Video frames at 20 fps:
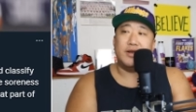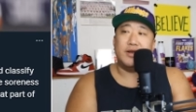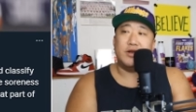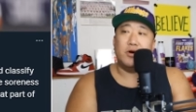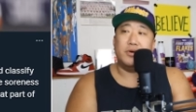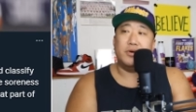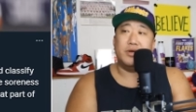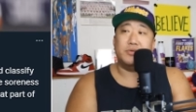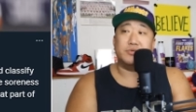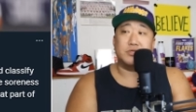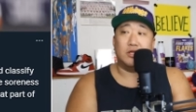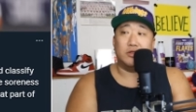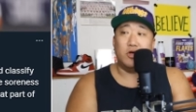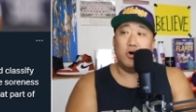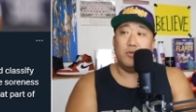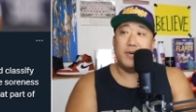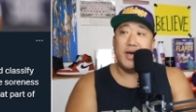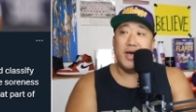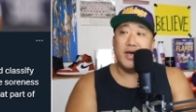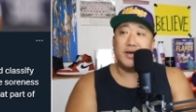I know it was a
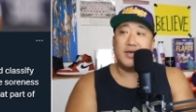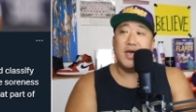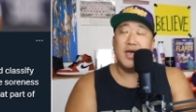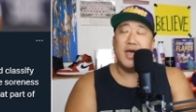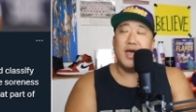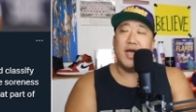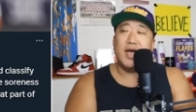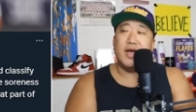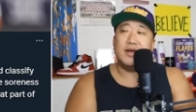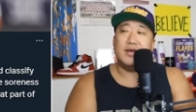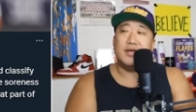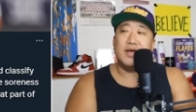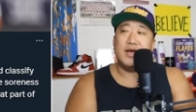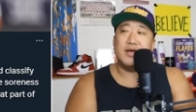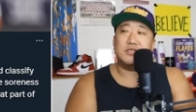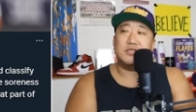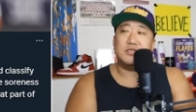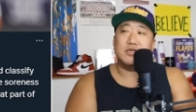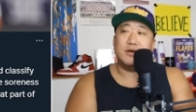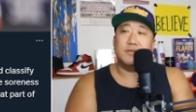low back, and he
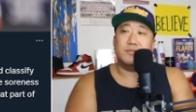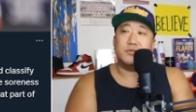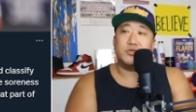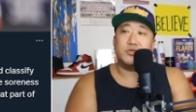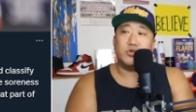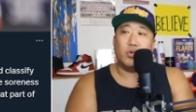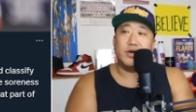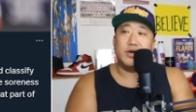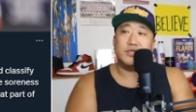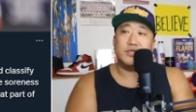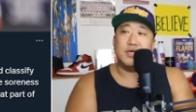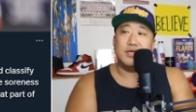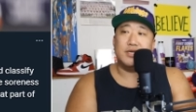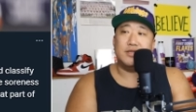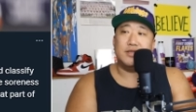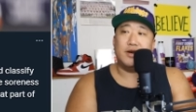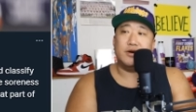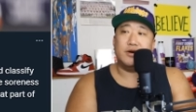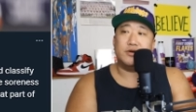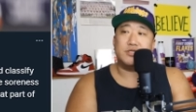had some soreness
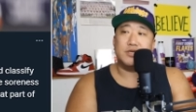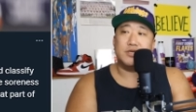in there,